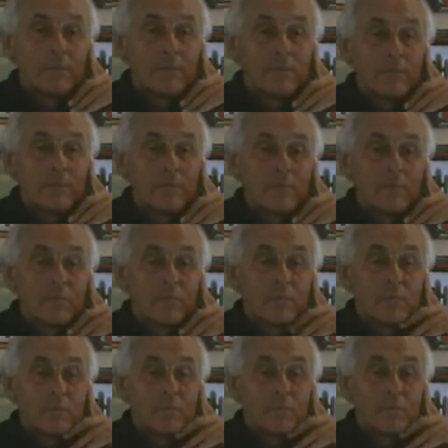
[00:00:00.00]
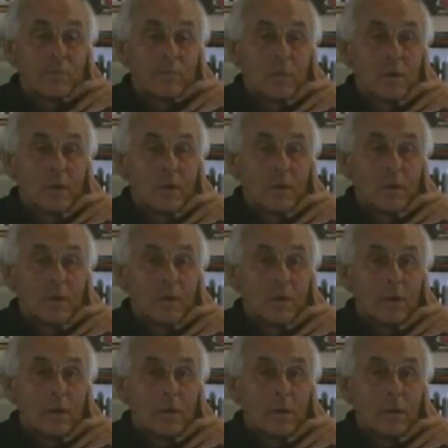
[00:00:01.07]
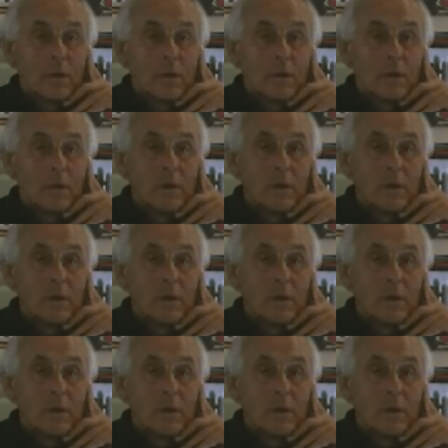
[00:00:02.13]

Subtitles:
Nobody speaks.